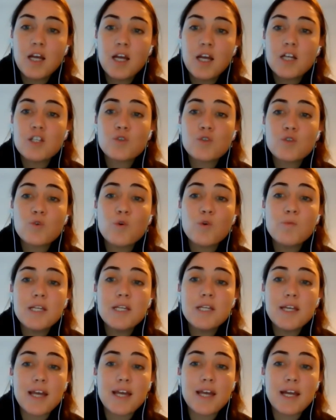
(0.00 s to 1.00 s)
So
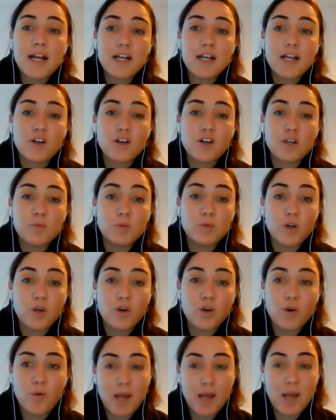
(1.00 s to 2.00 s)
normally that icon will go
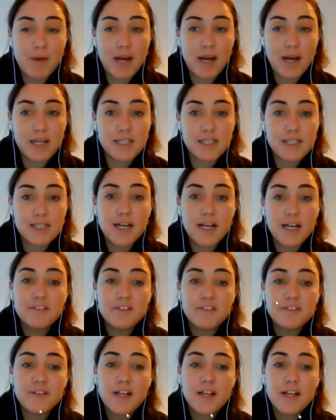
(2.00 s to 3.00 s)
away by
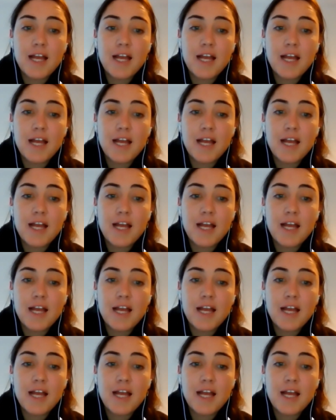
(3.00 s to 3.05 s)
itself,